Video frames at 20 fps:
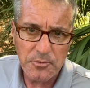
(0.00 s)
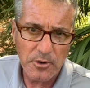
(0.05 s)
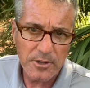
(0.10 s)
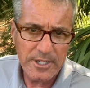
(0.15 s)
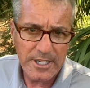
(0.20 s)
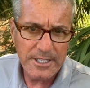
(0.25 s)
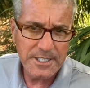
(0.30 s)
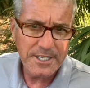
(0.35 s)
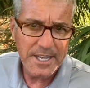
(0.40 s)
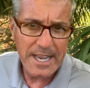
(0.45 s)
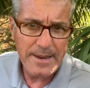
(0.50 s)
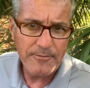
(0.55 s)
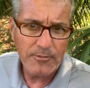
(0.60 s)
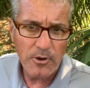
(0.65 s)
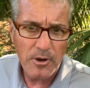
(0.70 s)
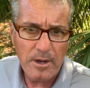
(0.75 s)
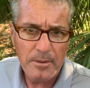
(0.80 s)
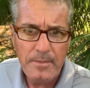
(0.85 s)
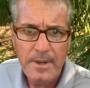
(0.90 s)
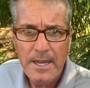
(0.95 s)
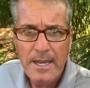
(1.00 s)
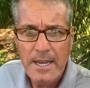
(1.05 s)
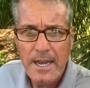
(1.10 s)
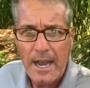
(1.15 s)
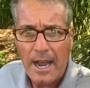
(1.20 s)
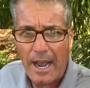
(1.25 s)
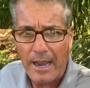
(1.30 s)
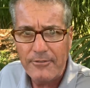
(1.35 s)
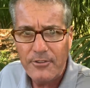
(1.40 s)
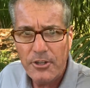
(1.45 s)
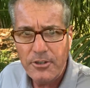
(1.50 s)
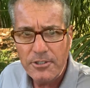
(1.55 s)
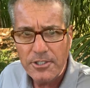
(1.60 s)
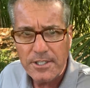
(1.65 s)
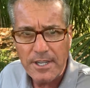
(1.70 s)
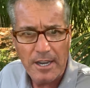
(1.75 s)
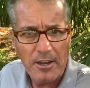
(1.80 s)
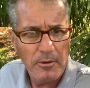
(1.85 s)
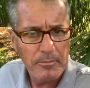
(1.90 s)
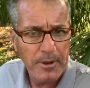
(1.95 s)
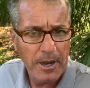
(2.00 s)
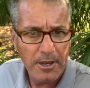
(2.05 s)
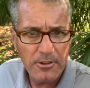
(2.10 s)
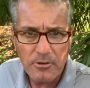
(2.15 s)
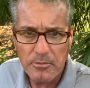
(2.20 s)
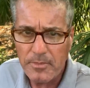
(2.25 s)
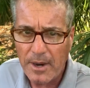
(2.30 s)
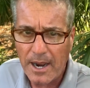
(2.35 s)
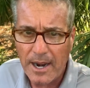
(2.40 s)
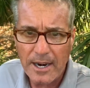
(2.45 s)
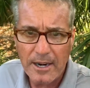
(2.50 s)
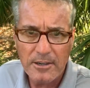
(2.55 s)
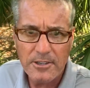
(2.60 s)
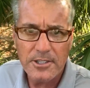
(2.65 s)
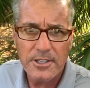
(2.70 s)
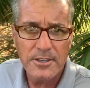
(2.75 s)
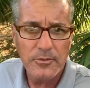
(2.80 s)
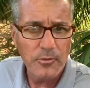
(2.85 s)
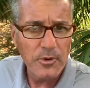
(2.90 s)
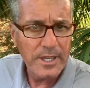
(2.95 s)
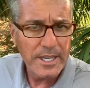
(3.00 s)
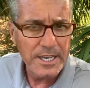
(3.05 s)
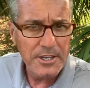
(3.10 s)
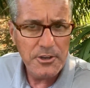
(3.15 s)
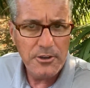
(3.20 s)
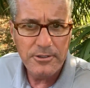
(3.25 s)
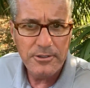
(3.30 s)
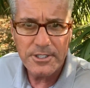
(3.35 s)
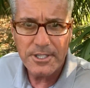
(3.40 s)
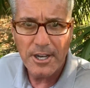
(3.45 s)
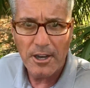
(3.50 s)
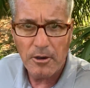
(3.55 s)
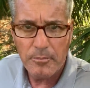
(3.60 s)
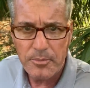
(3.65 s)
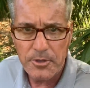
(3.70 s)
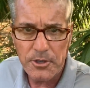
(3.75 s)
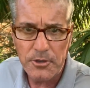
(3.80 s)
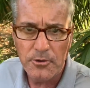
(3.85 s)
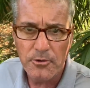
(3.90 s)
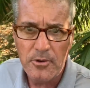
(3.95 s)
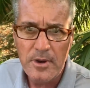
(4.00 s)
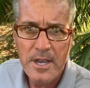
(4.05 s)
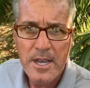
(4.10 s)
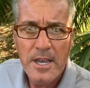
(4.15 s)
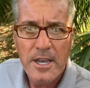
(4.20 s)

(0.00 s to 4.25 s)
where these came from. I've used to help other buyers and can use to help you.